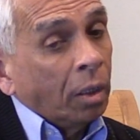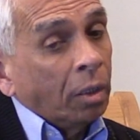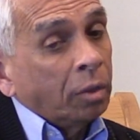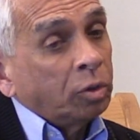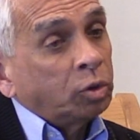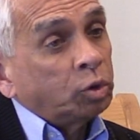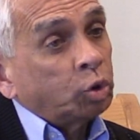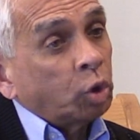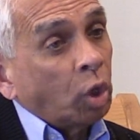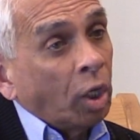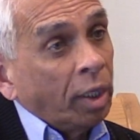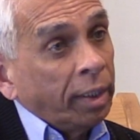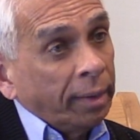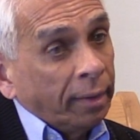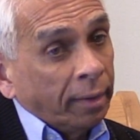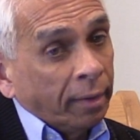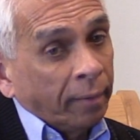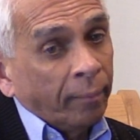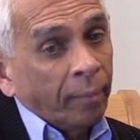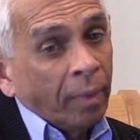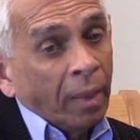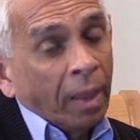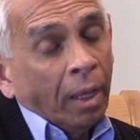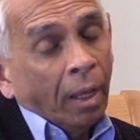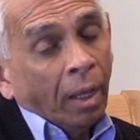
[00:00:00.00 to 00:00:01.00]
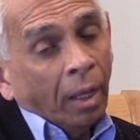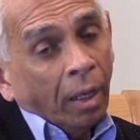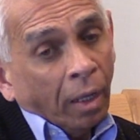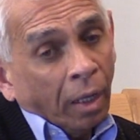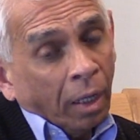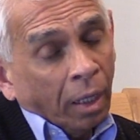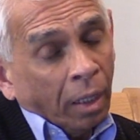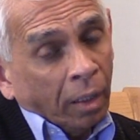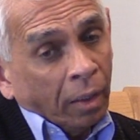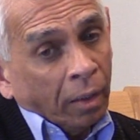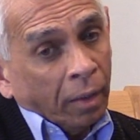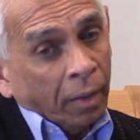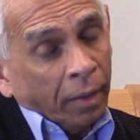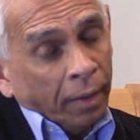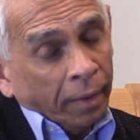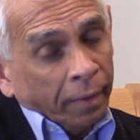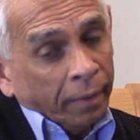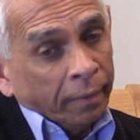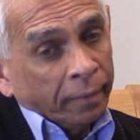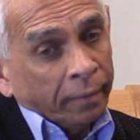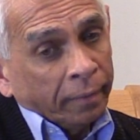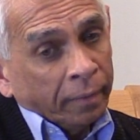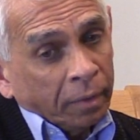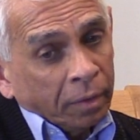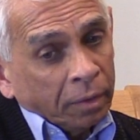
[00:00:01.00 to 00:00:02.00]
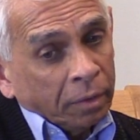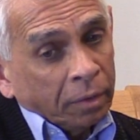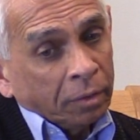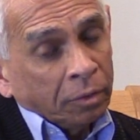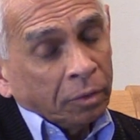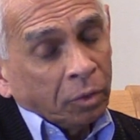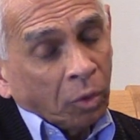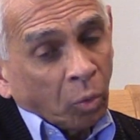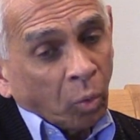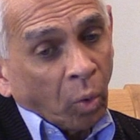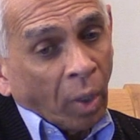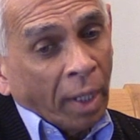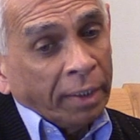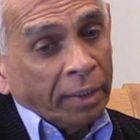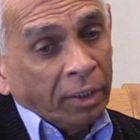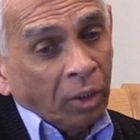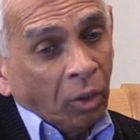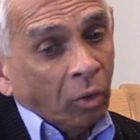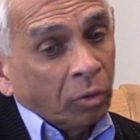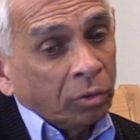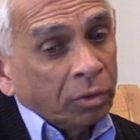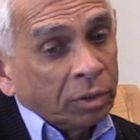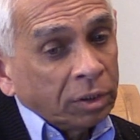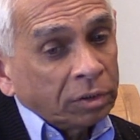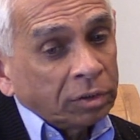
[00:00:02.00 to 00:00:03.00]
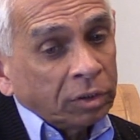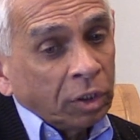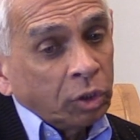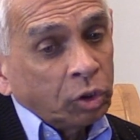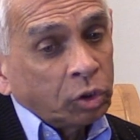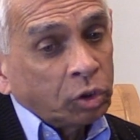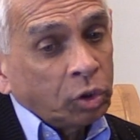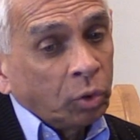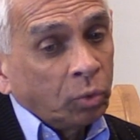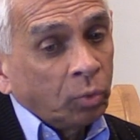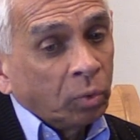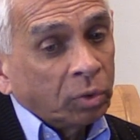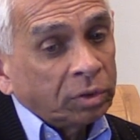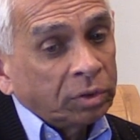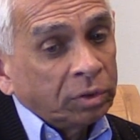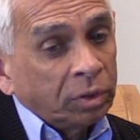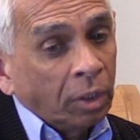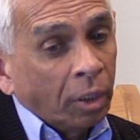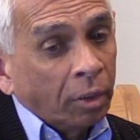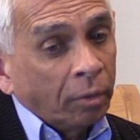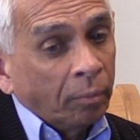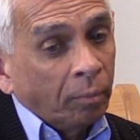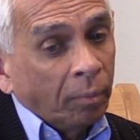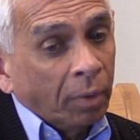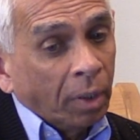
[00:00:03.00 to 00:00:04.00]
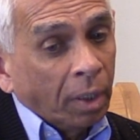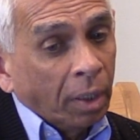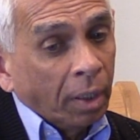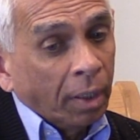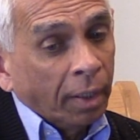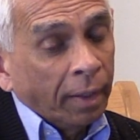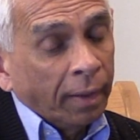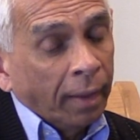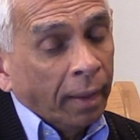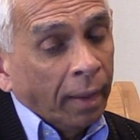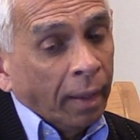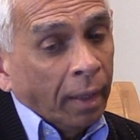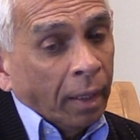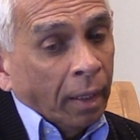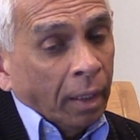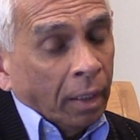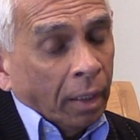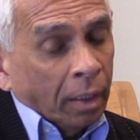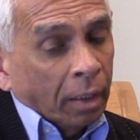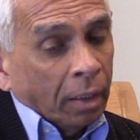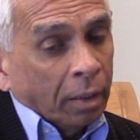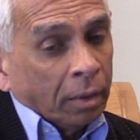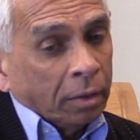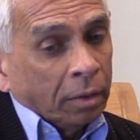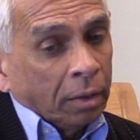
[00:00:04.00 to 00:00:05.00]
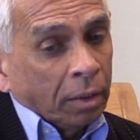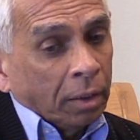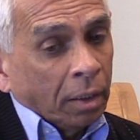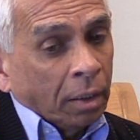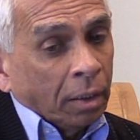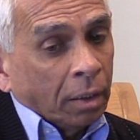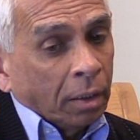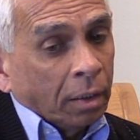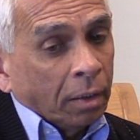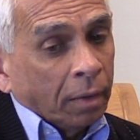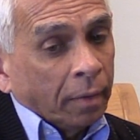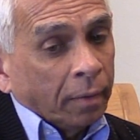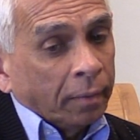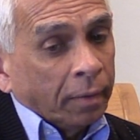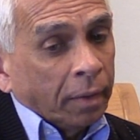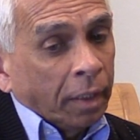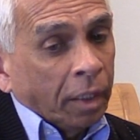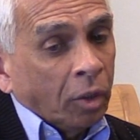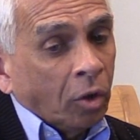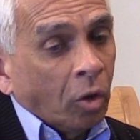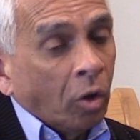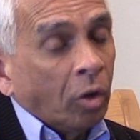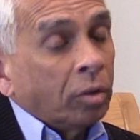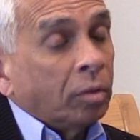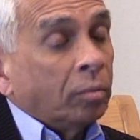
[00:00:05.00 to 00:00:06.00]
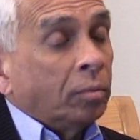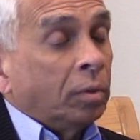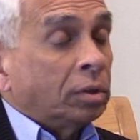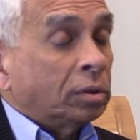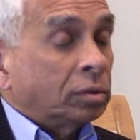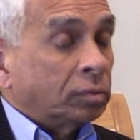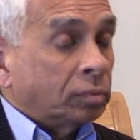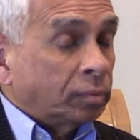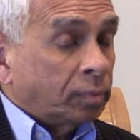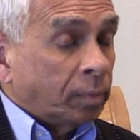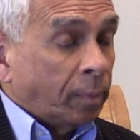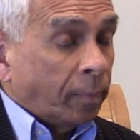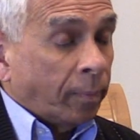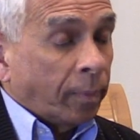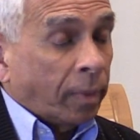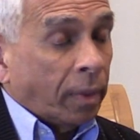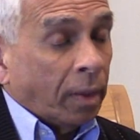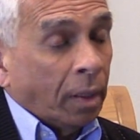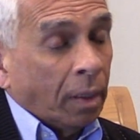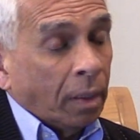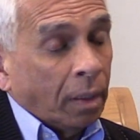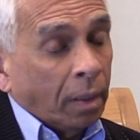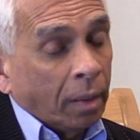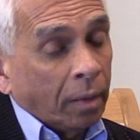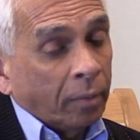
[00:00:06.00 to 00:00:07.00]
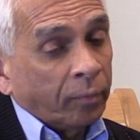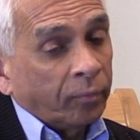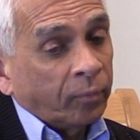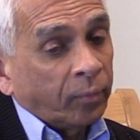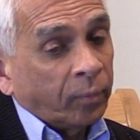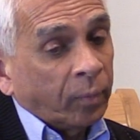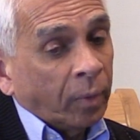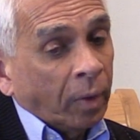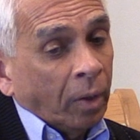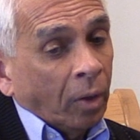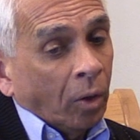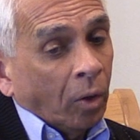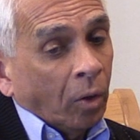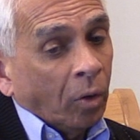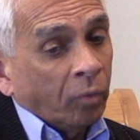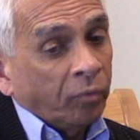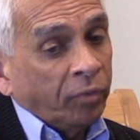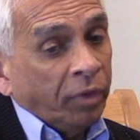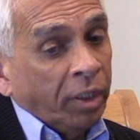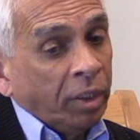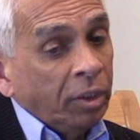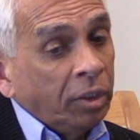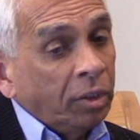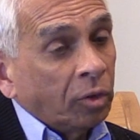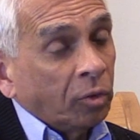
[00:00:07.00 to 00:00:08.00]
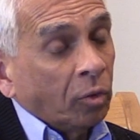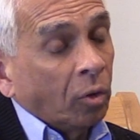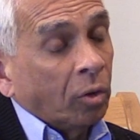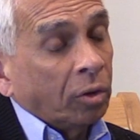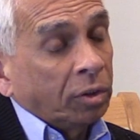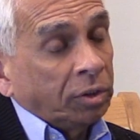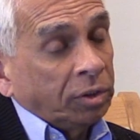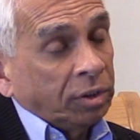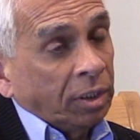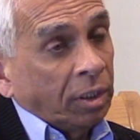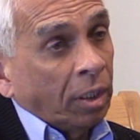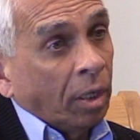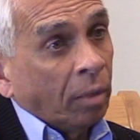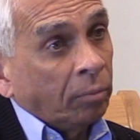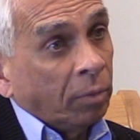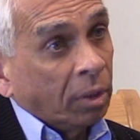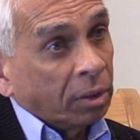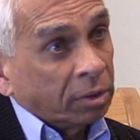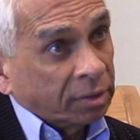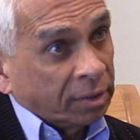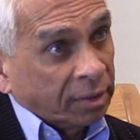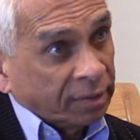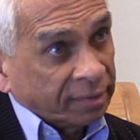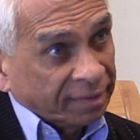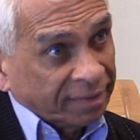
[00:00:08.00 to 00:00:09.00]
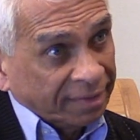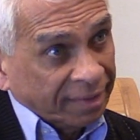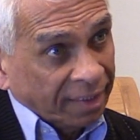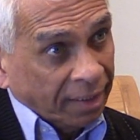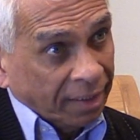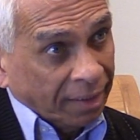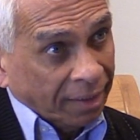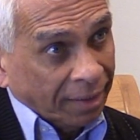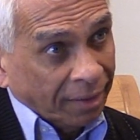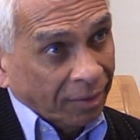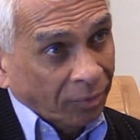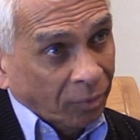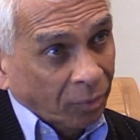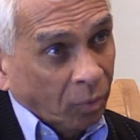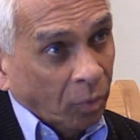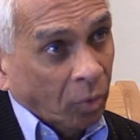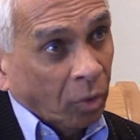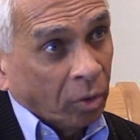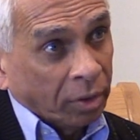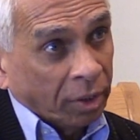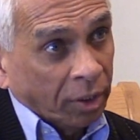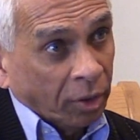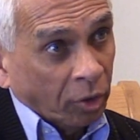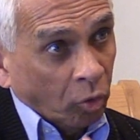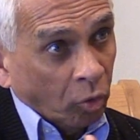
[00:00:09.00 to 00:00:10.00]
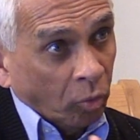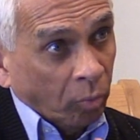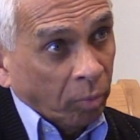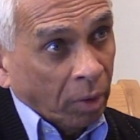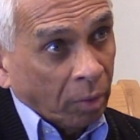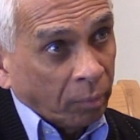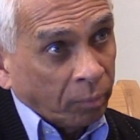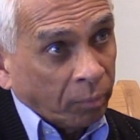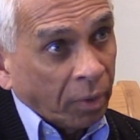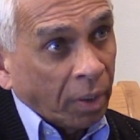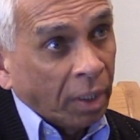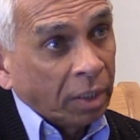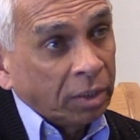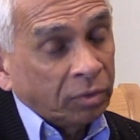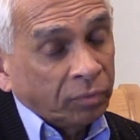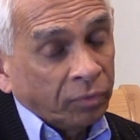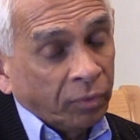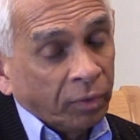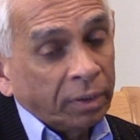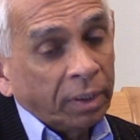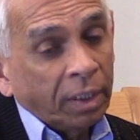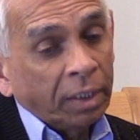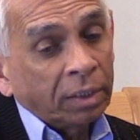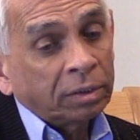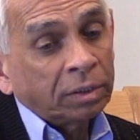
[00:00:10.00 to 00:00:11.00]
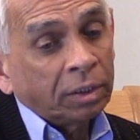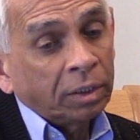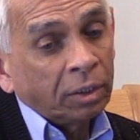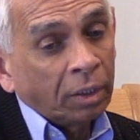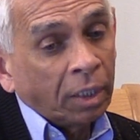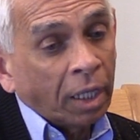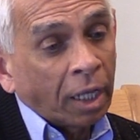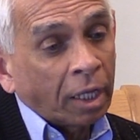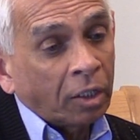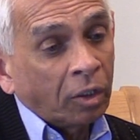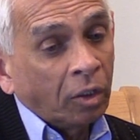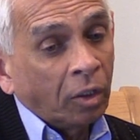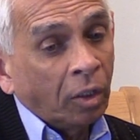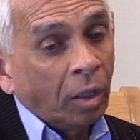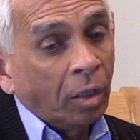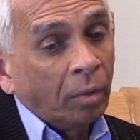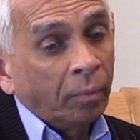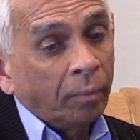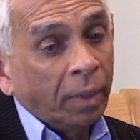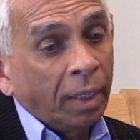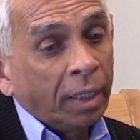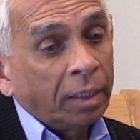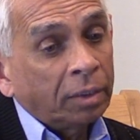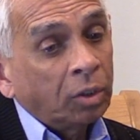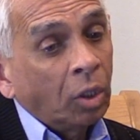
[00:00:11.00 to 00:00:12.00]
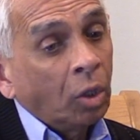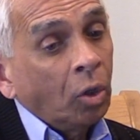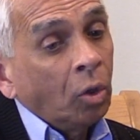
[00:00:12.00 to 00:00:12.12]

China. The writing on this issue was done by economists of Indian origin, Amartya Sen, who got the Nobel Prize for this in economics,